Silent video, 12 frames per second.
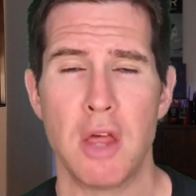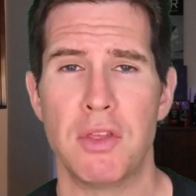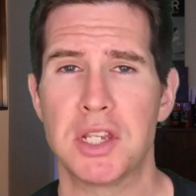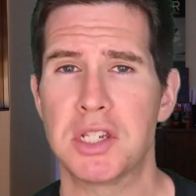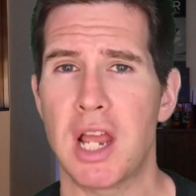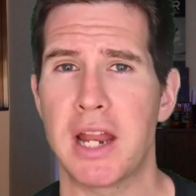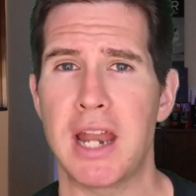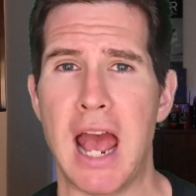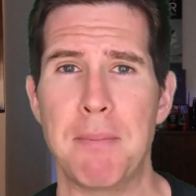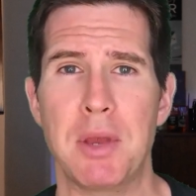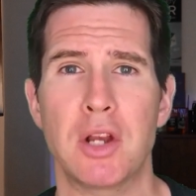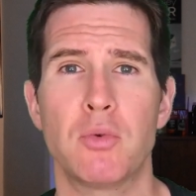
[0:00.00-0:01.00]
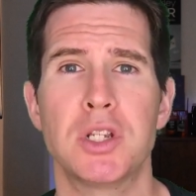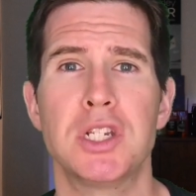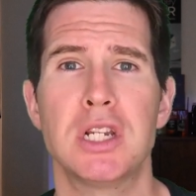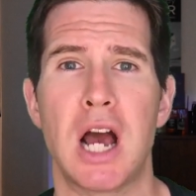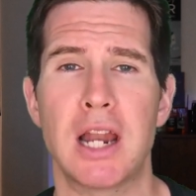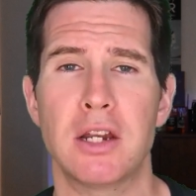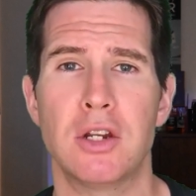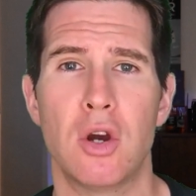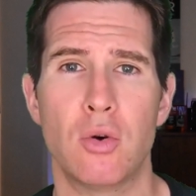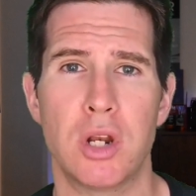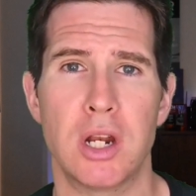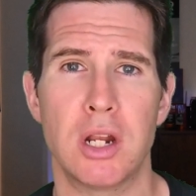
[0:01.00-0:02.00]
This dynamic was not
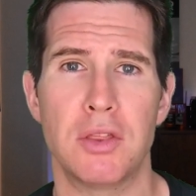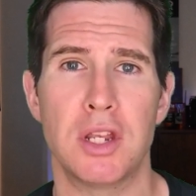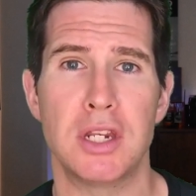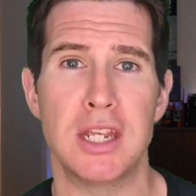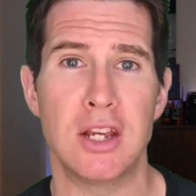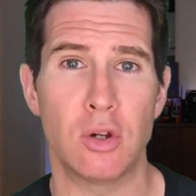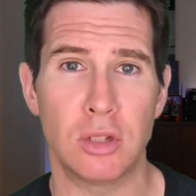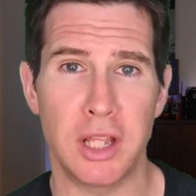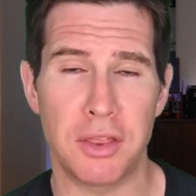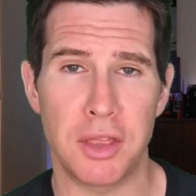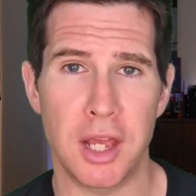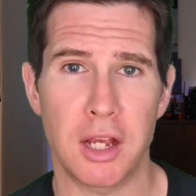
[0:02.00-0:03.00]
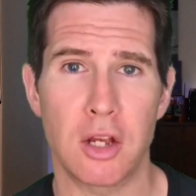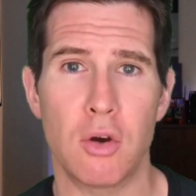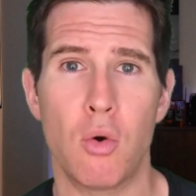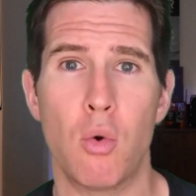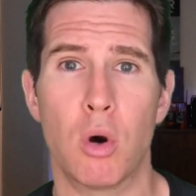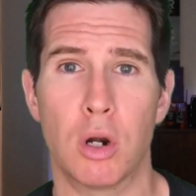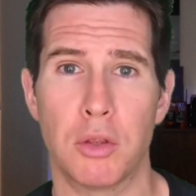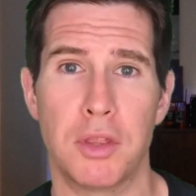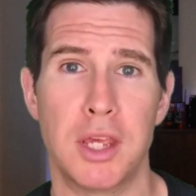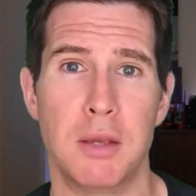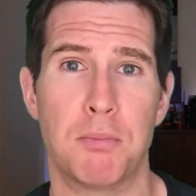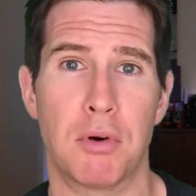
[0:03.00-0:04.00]
noted in the Neolithic or
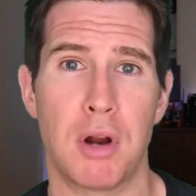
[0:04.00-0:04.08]
the